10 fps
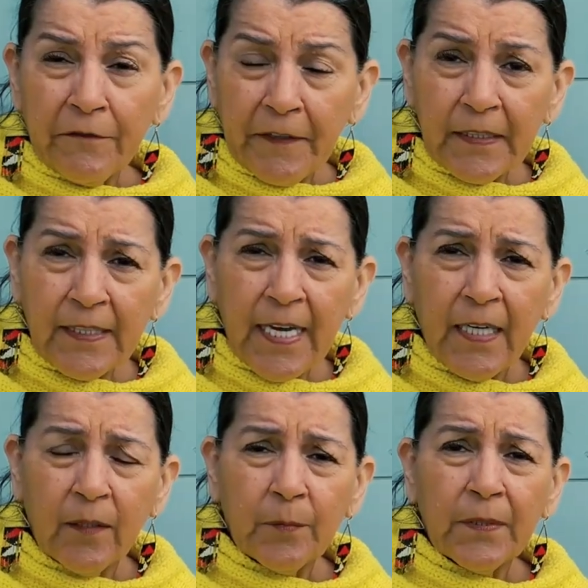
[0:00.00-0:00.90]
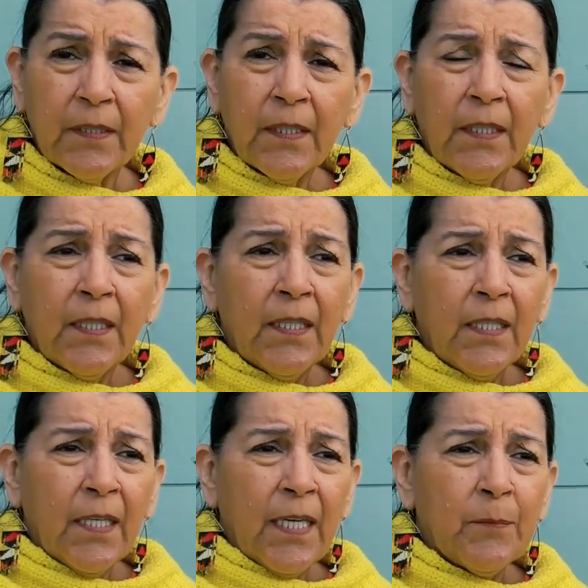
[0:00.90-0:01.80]
Fest helped,
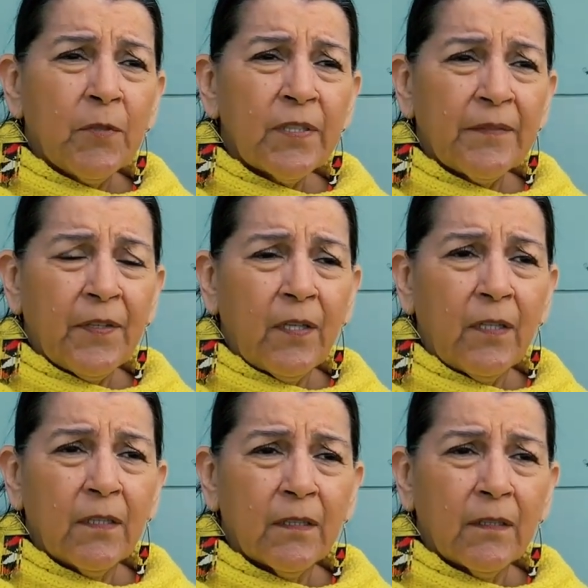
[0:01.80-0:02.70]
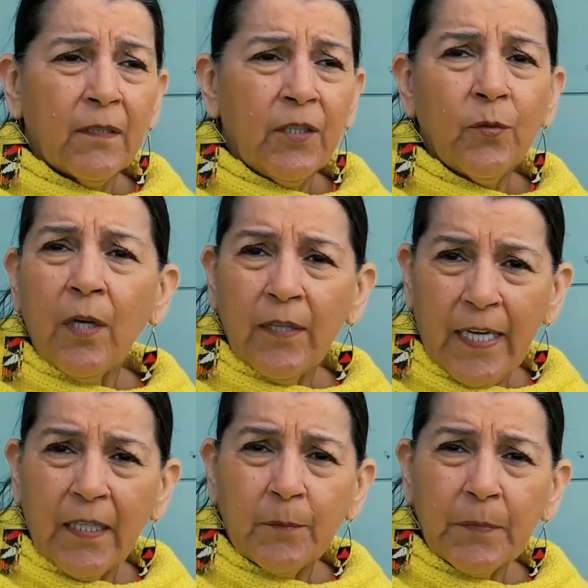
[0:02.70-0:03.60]
and most of all, you all
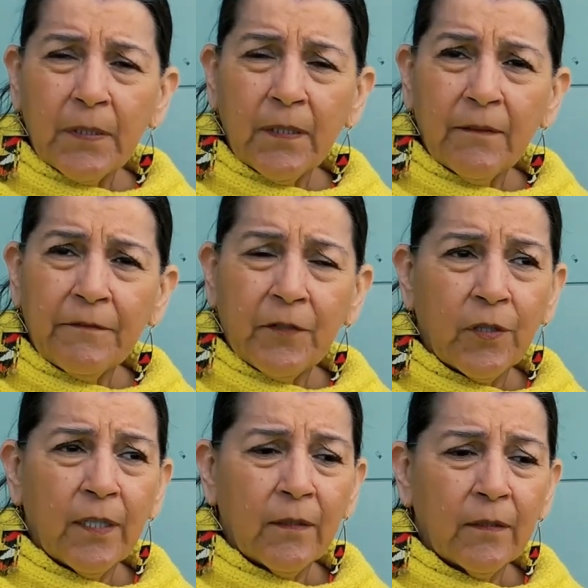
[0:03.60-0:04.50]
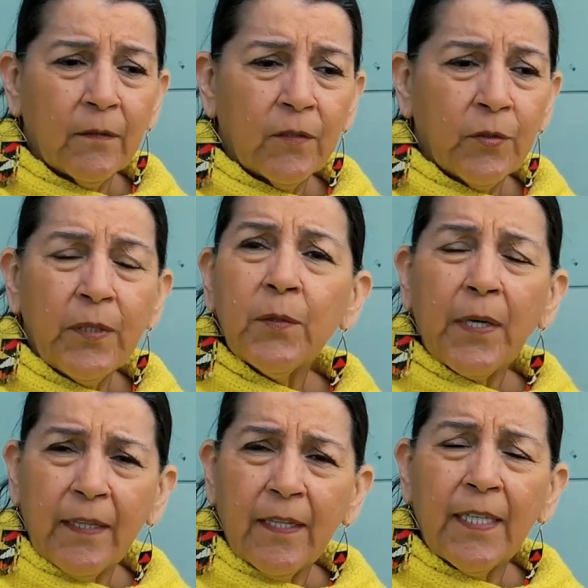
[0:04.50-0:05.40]
helped for doing the
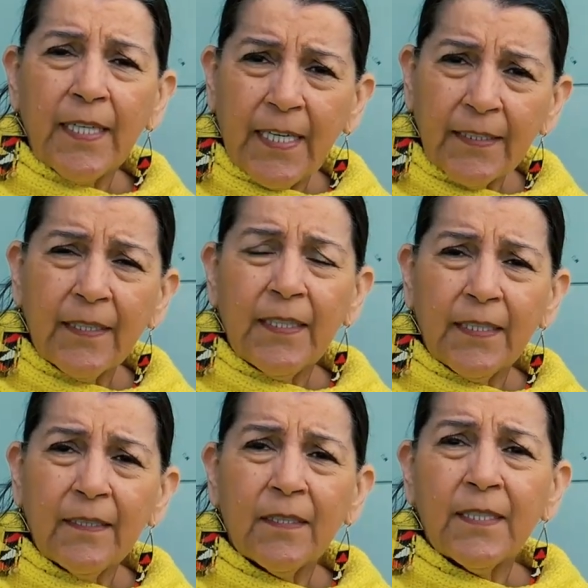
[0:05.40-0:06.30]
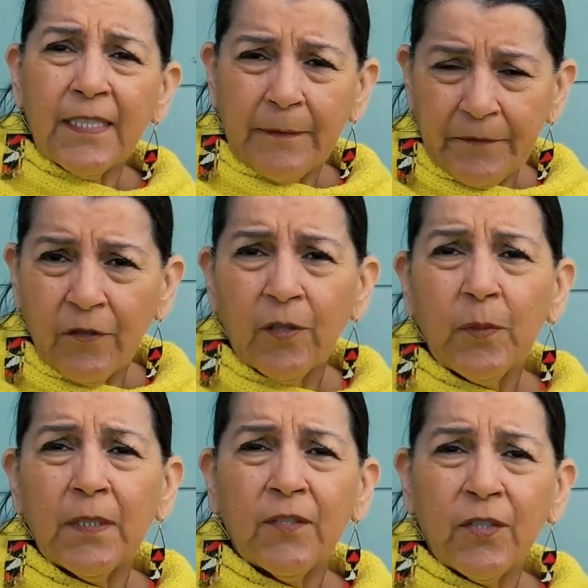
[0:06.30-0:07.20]
right thing and asking us to step
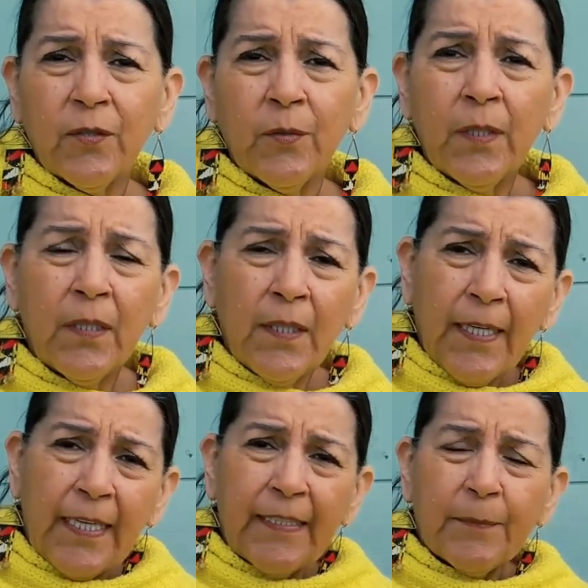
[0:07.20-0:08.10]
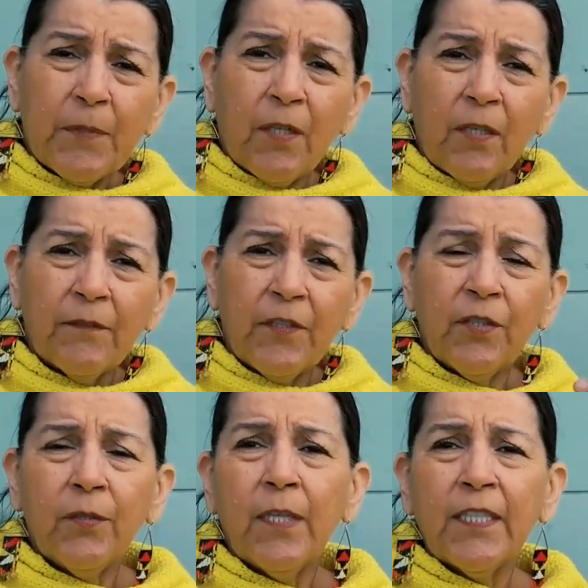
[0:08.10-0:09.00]
forward. So hands up to all of
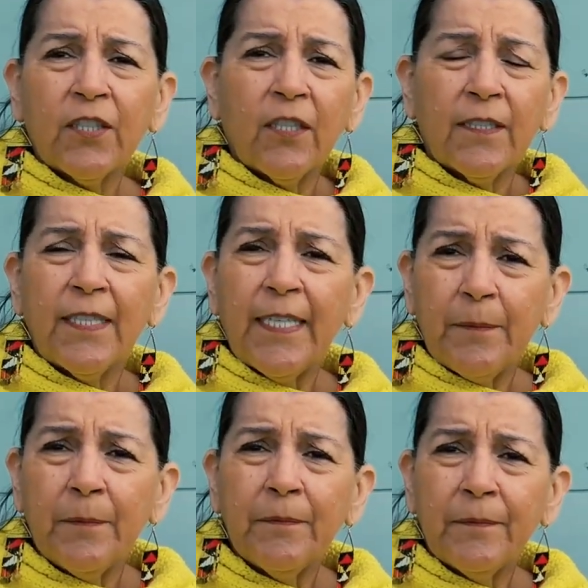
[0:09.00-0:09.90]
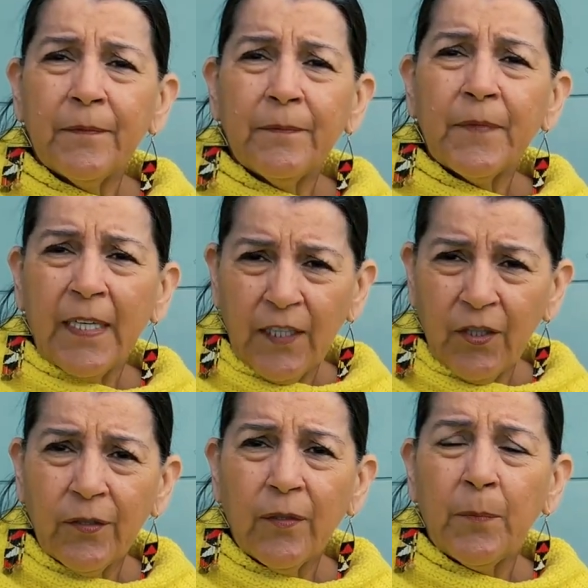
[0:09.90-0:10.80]
you. Thank
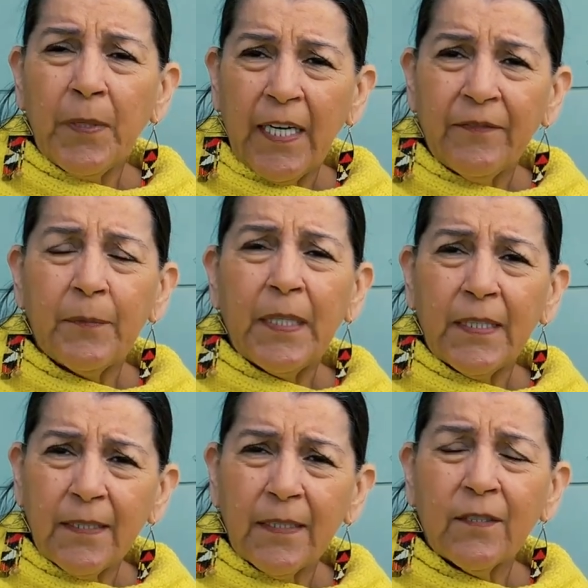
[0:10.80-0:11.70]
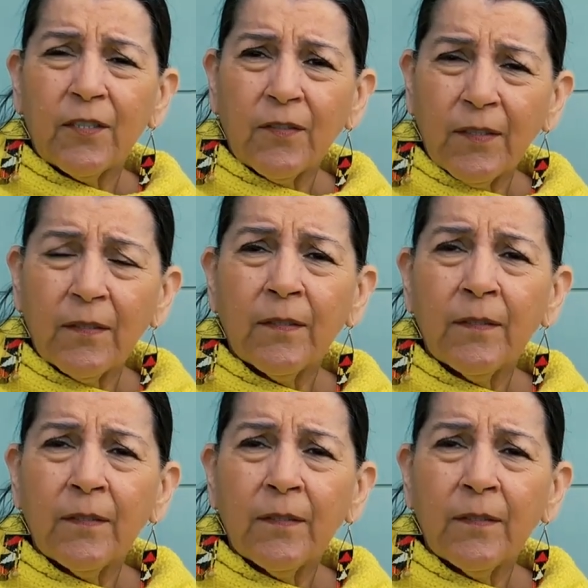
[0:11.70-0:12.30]
you on behalf of my ancestors.